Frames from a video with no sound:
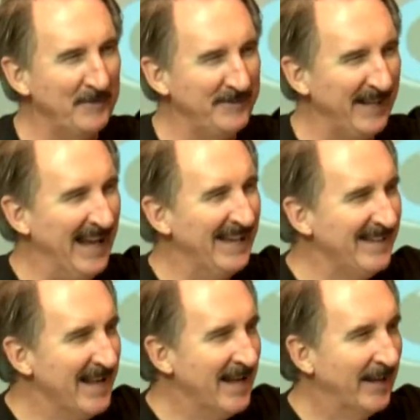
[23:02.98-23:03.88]
his head,
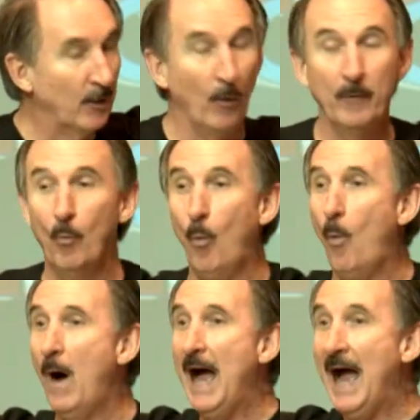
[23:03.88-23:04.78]
going,
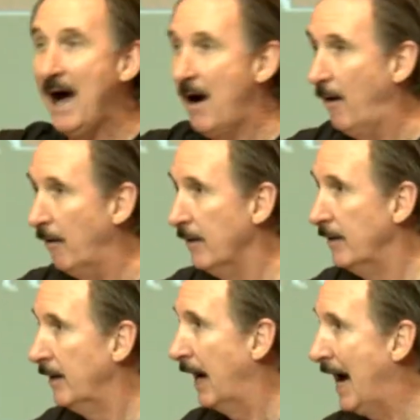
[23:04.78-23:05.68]
Wow,
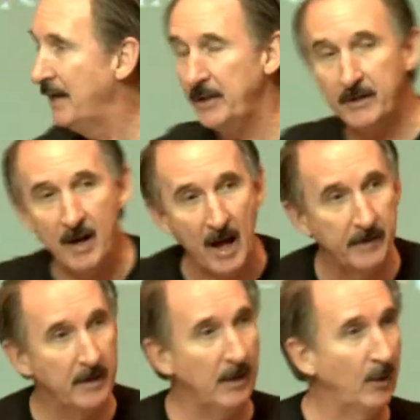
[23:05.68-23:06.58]
I did
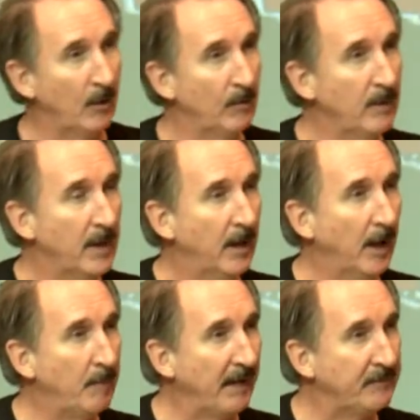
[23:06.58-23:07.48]
not know
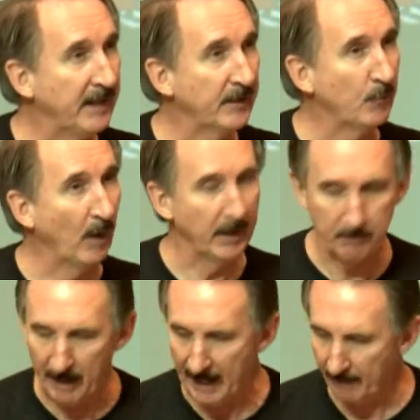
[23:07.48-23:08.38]
about the indwelling
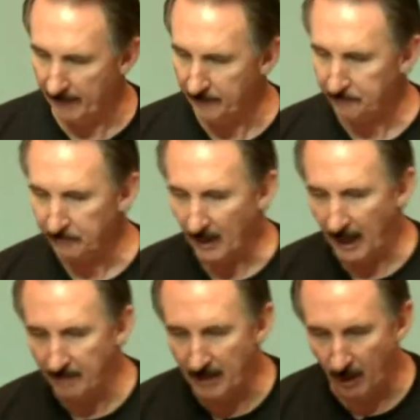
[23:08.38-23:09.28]
power
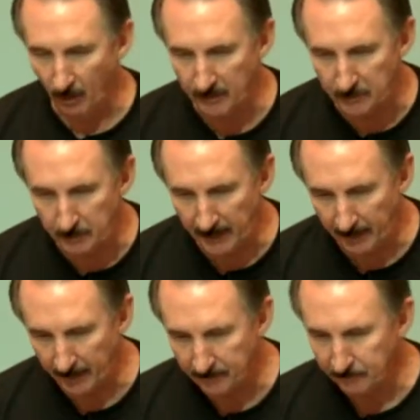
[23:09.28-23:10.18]
of the Holy
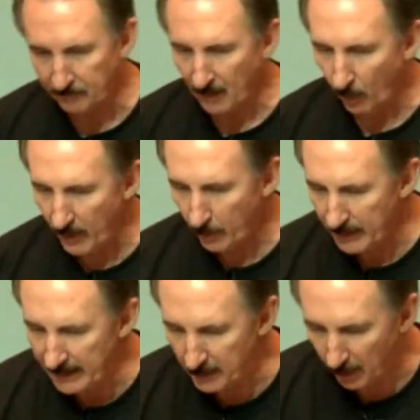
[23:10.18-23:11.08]
Spirit. What do we
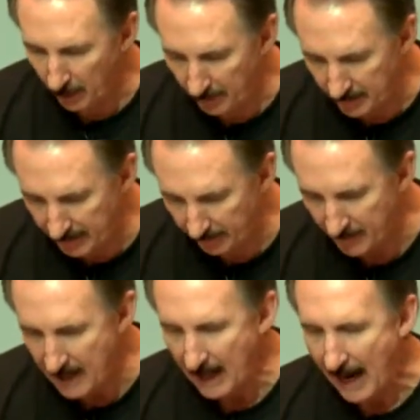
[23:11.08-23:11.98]
need to learn here?
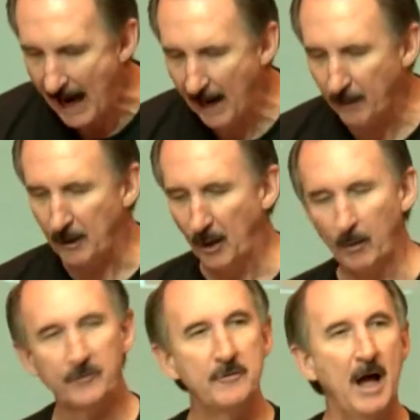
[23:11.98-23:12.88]
Our goal
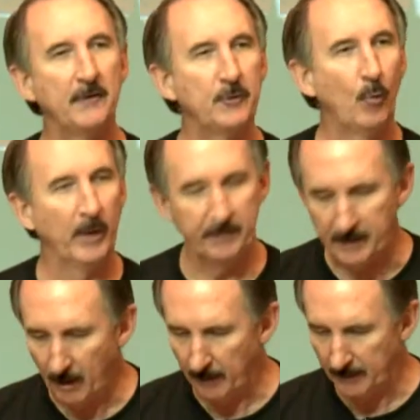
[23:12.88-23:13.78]
is not to win
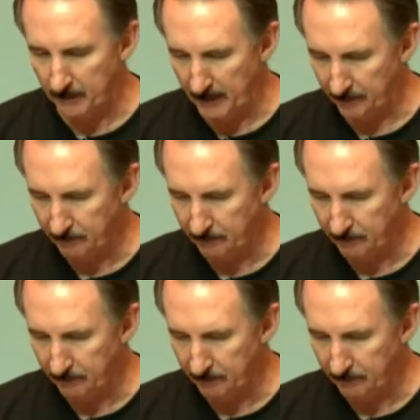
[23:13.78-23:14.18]
the argument.